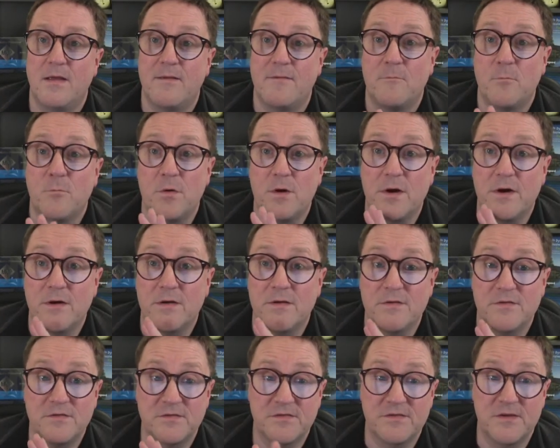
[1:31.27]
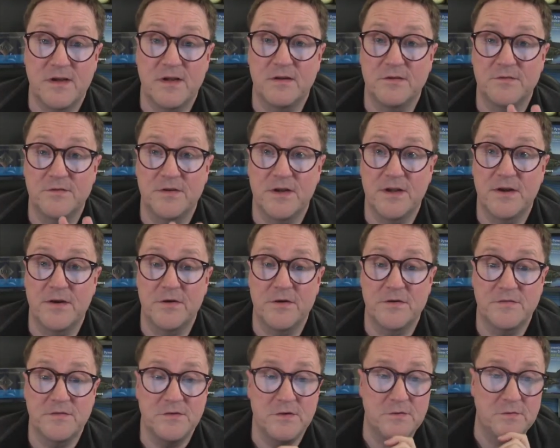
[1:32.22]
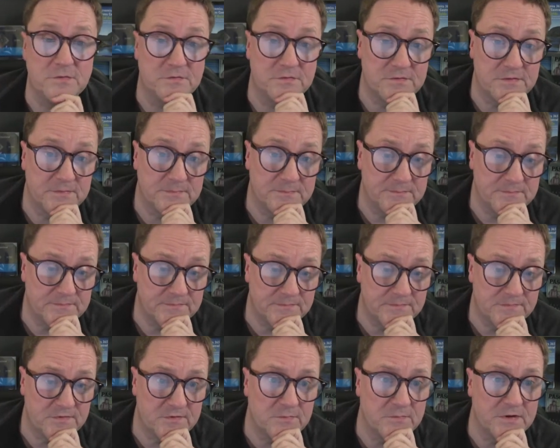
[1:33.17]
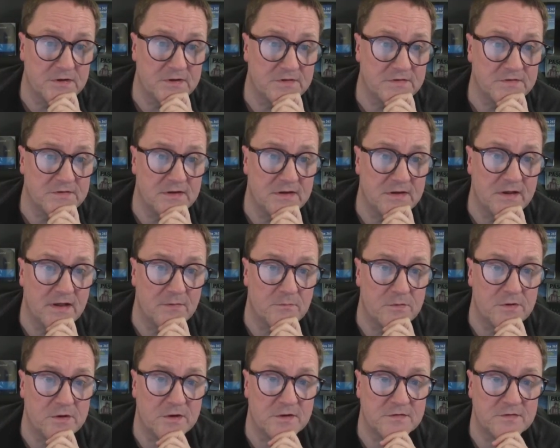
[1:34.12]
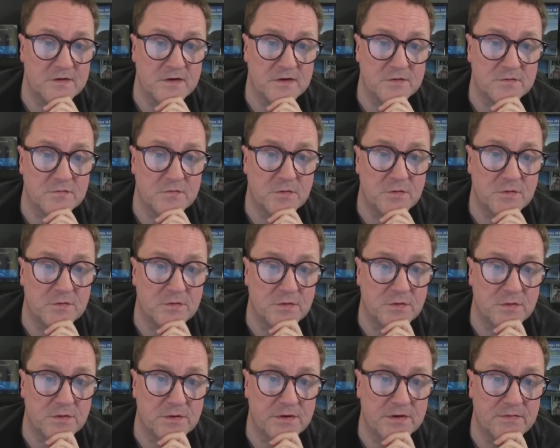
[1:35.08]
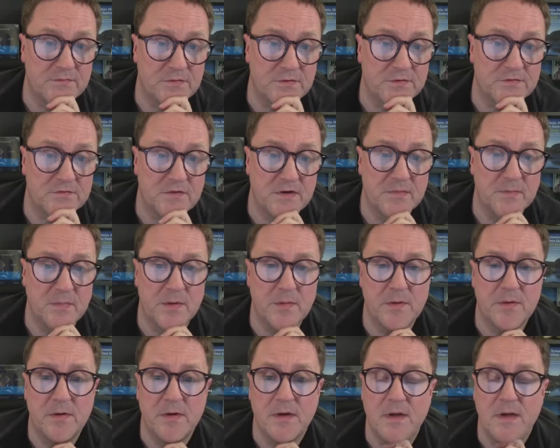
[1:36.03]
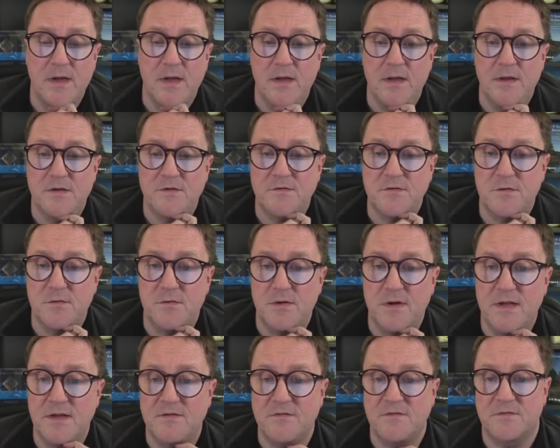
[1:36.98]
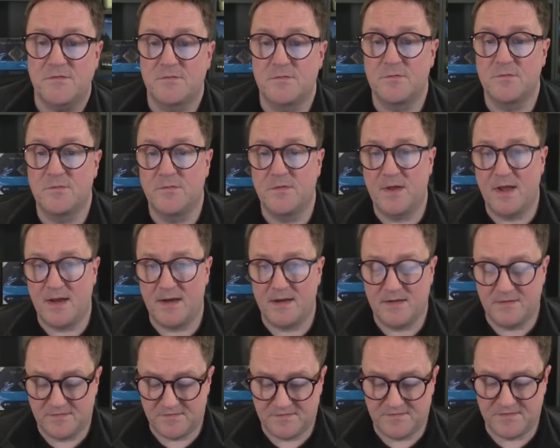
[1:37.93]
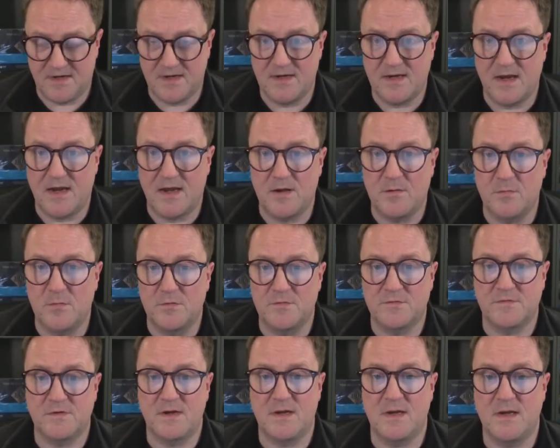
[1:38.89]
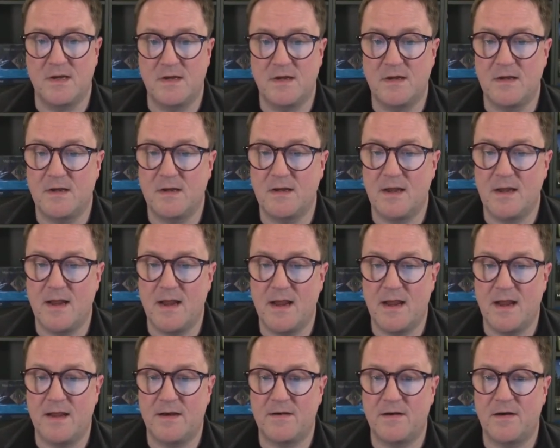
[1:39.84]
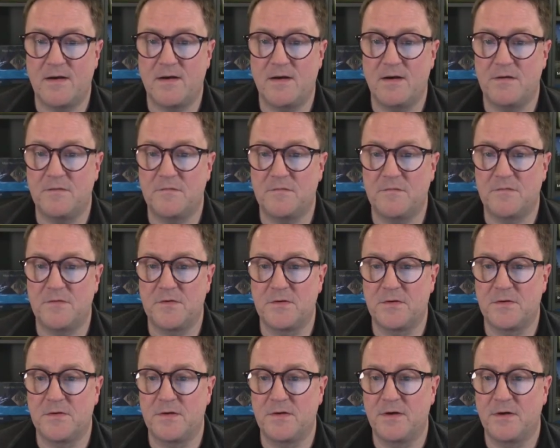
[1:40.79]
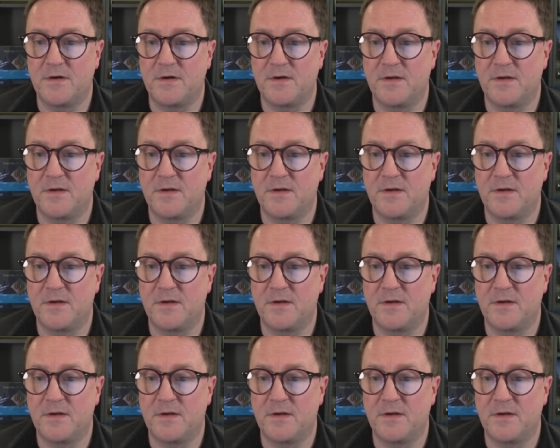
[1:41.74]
where sales header is used. So we can see that we got sales quote, order, invoice, credit memo. So let's do that and say, I will say add after,